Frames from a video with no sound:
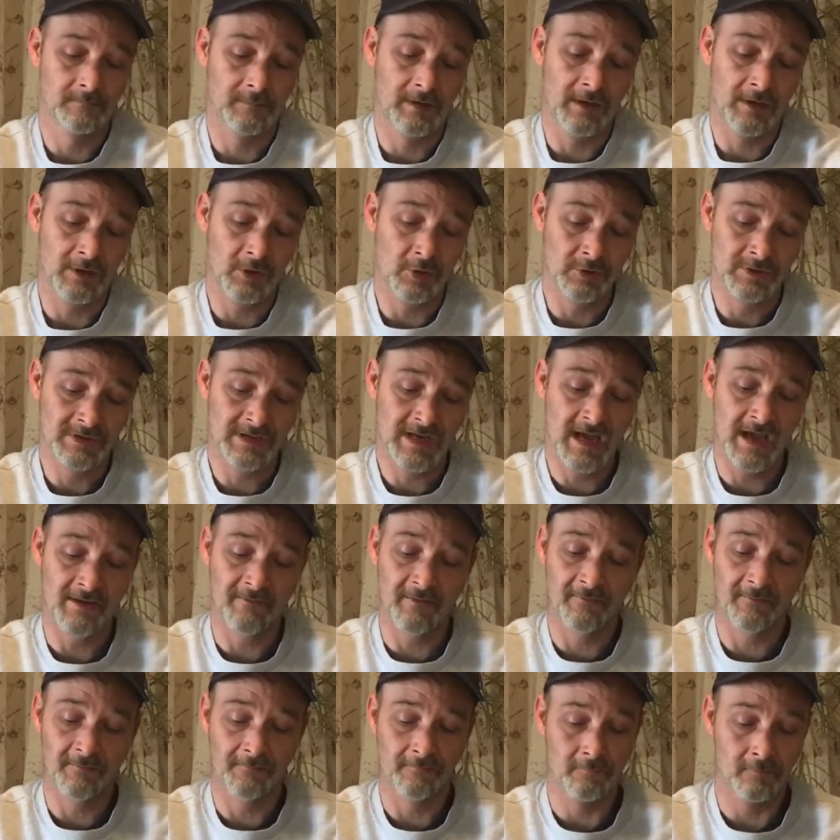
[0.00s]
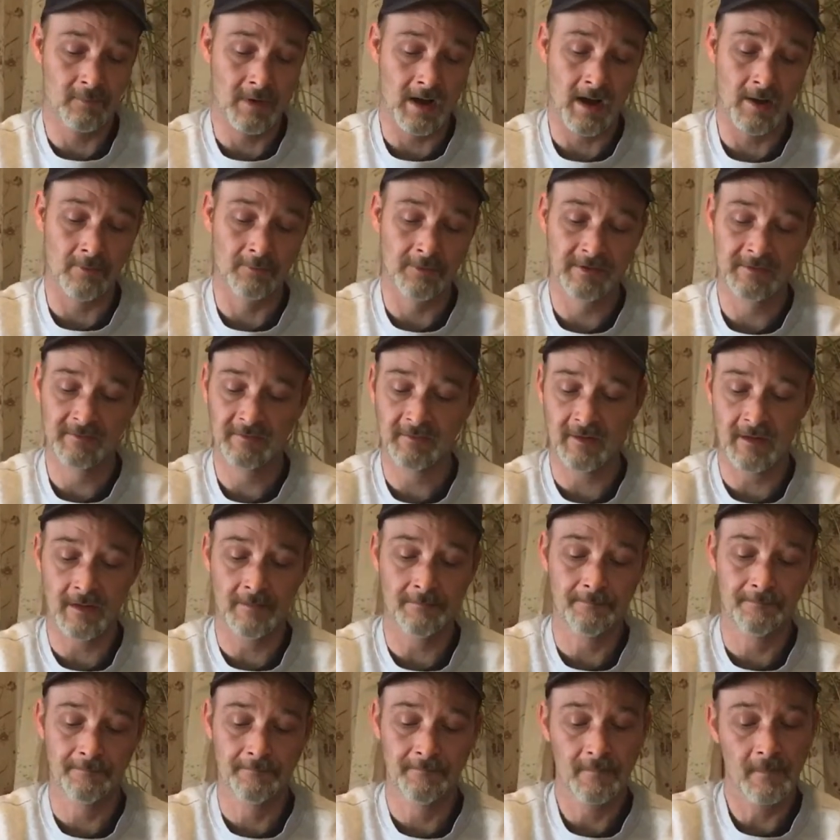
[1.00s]
It used to have a rounded
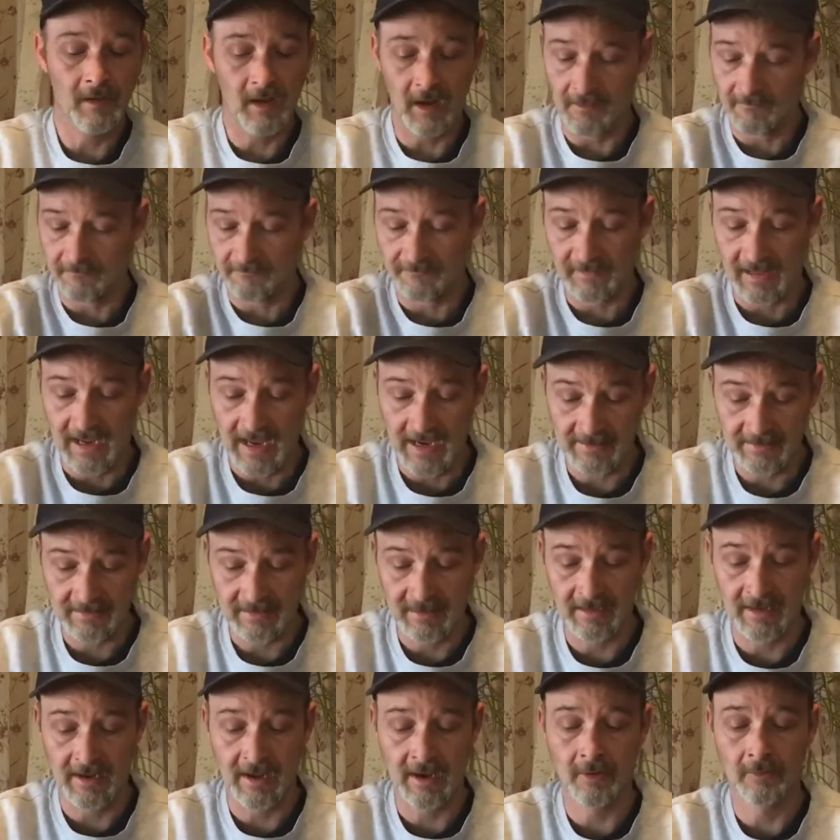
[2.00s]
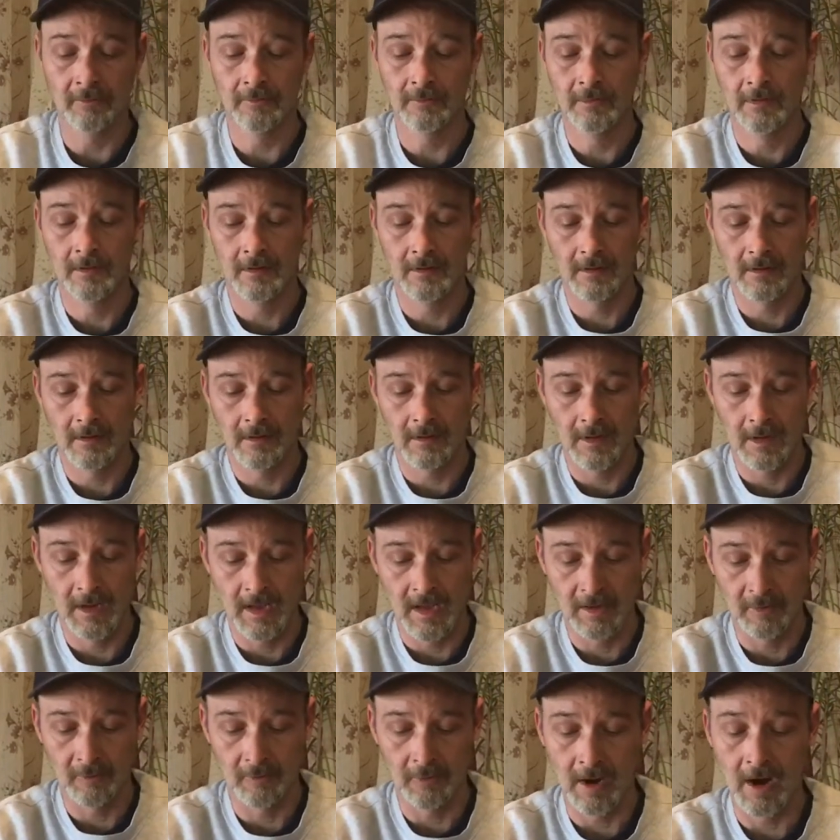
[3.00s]
tip. I flattened it out
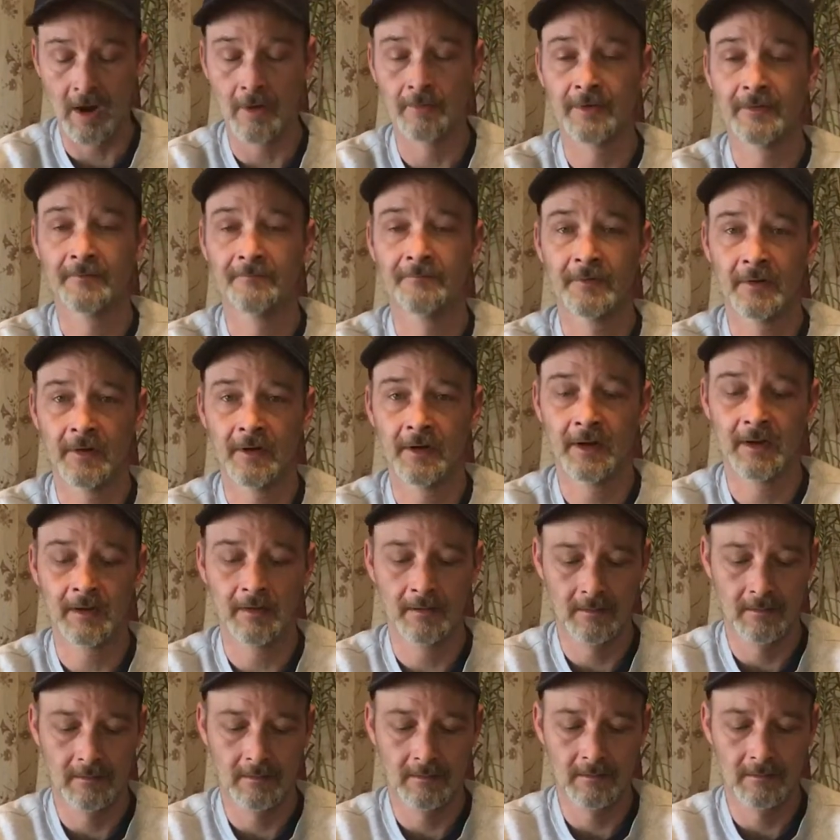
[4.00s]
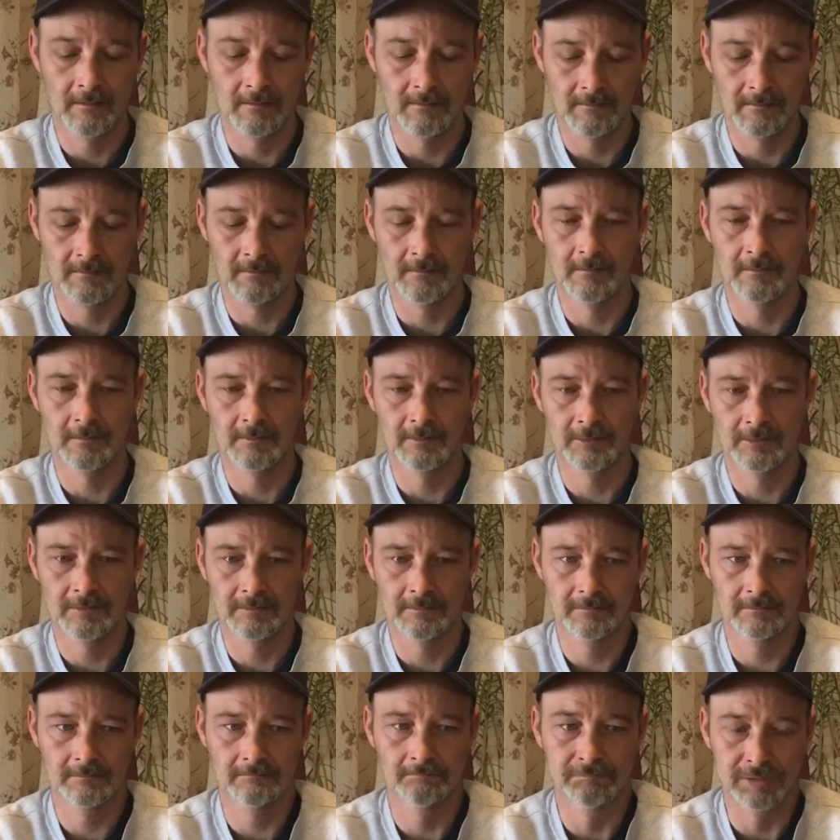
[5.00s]
and ground it very
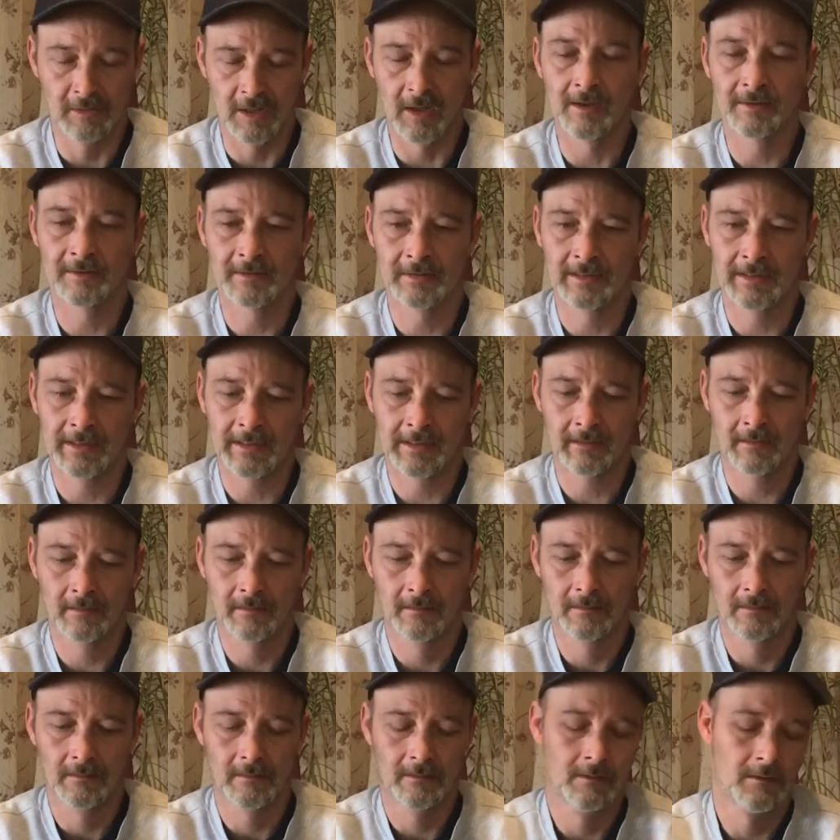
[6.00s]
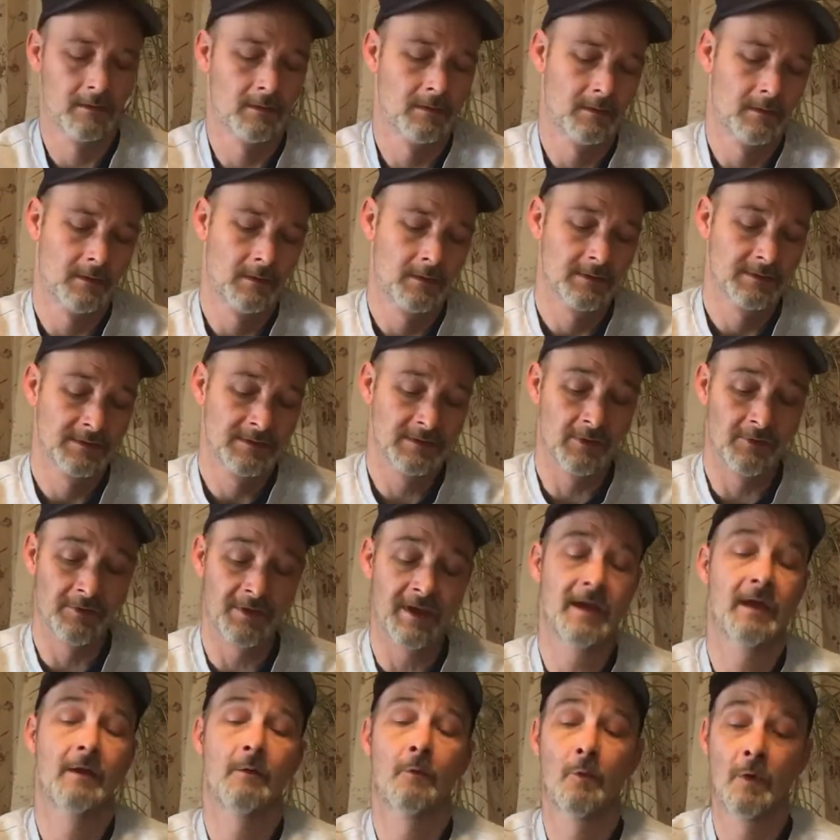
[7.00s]
bluntly so
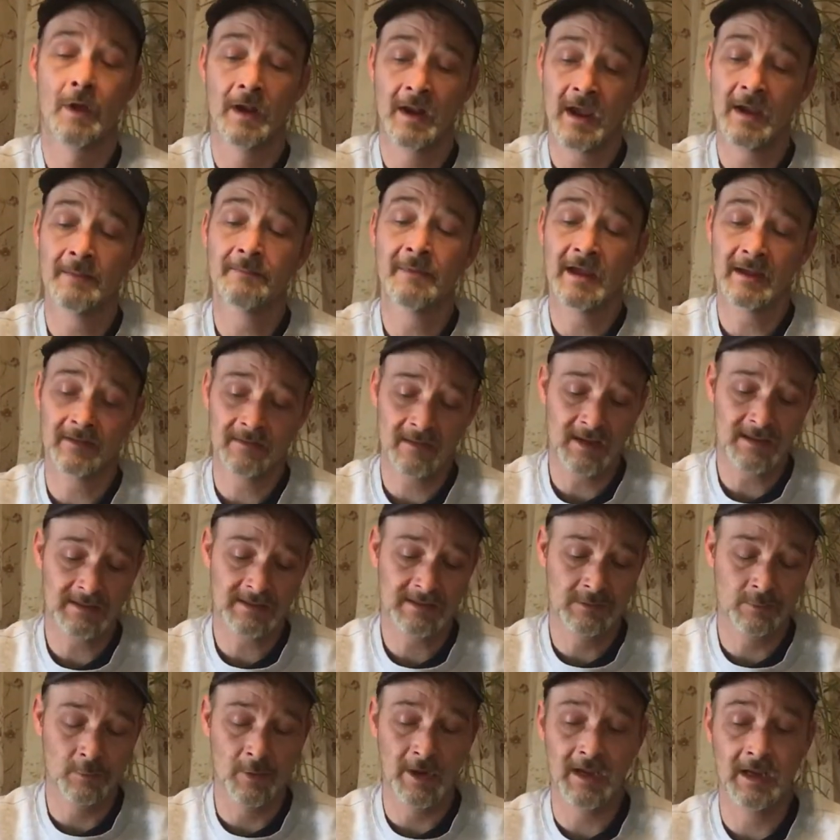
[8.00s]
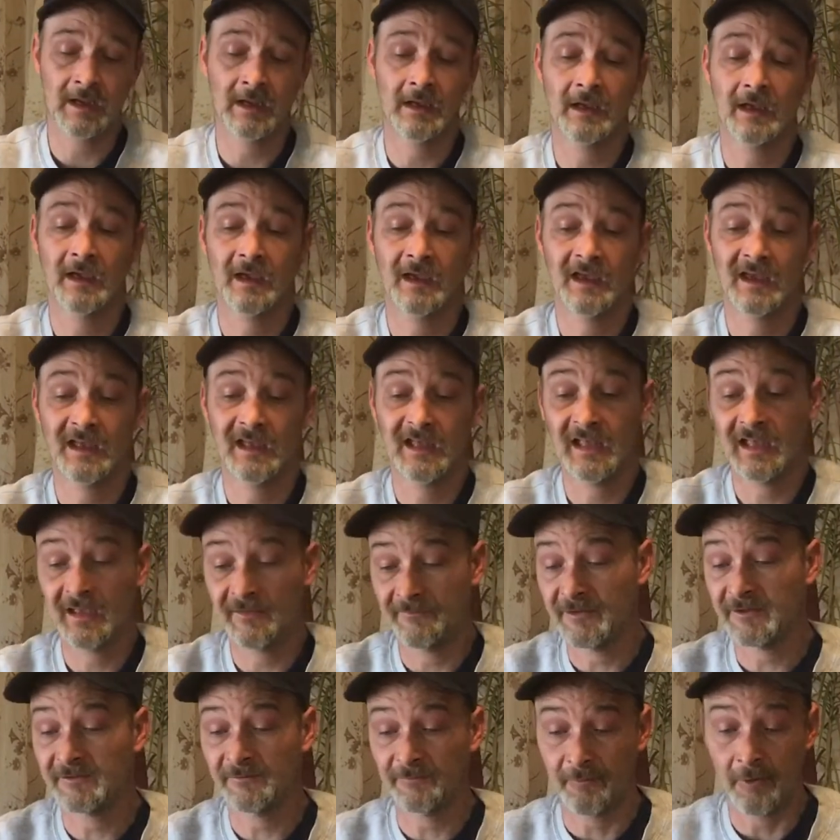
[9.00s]
that when I make that swing,
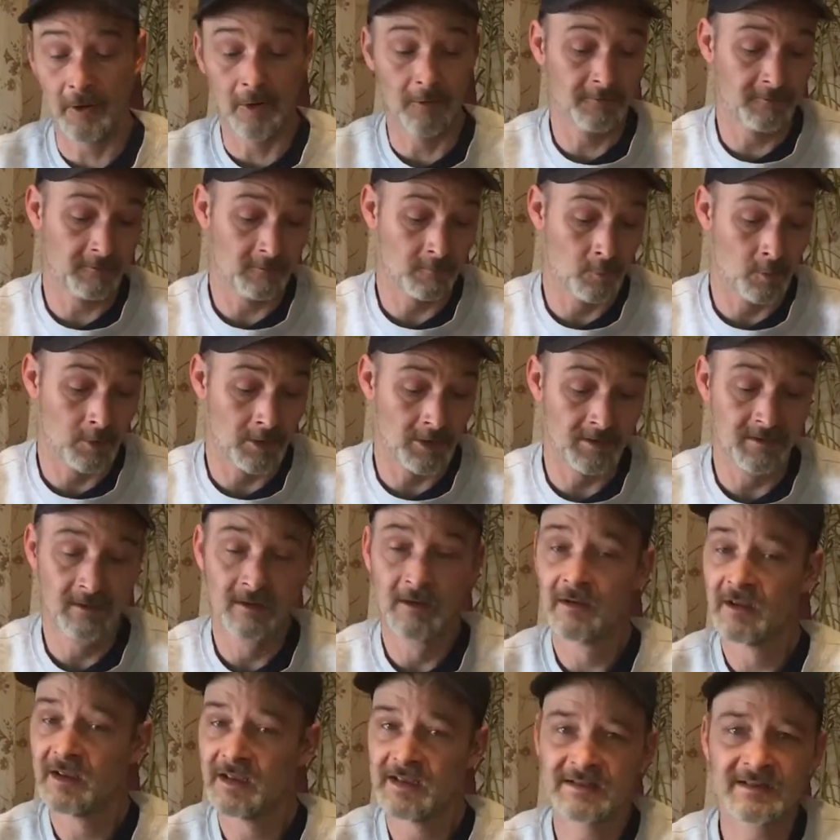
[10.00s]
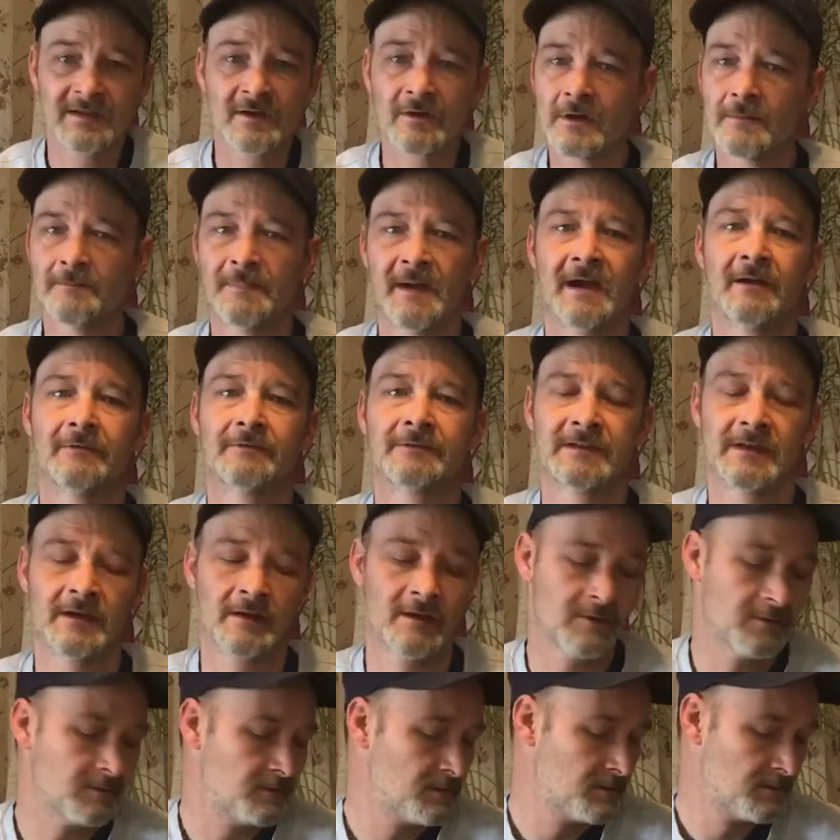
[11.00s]
if it's frozen wood, it's going to bounce
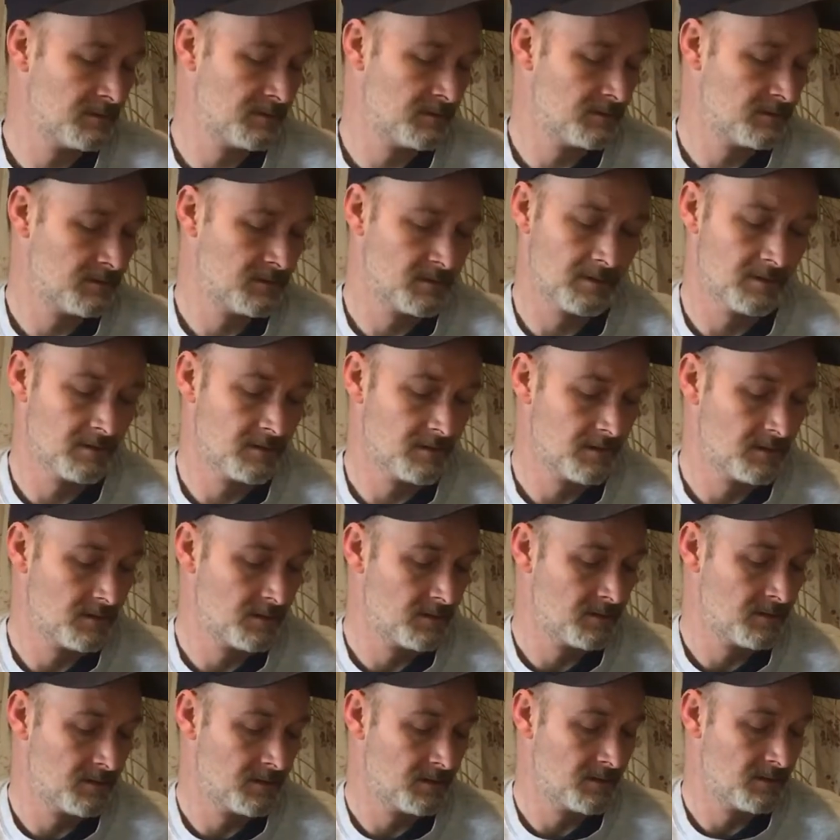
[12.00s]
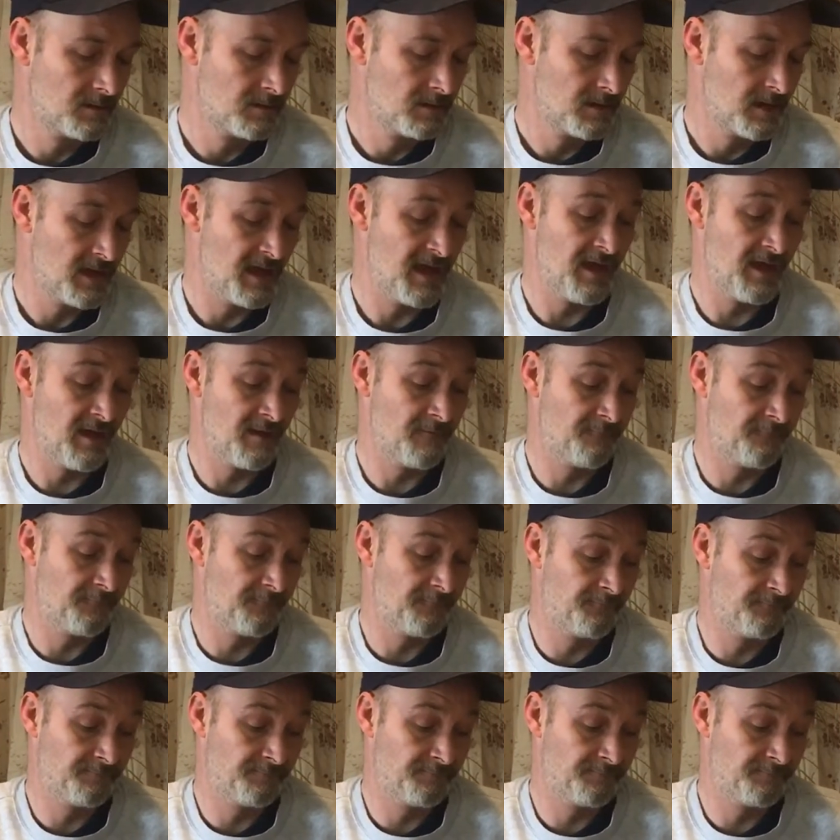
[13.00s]
out. If